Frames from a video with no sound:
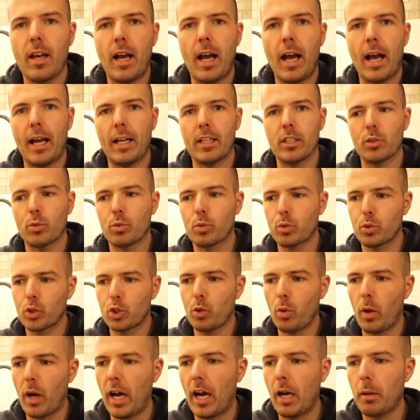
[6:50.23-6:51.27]
And
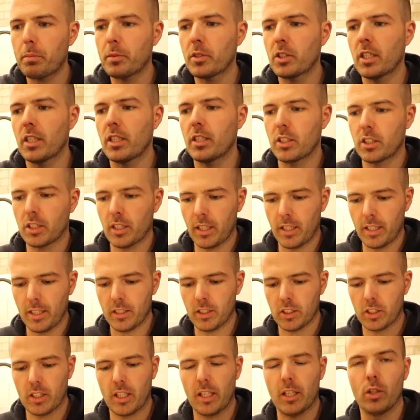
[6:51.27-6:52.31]
so what happens
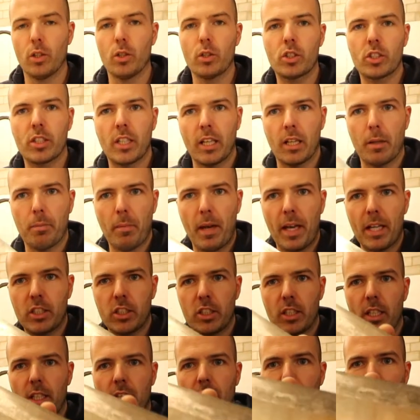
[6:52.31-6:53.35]
is it looks kind of messy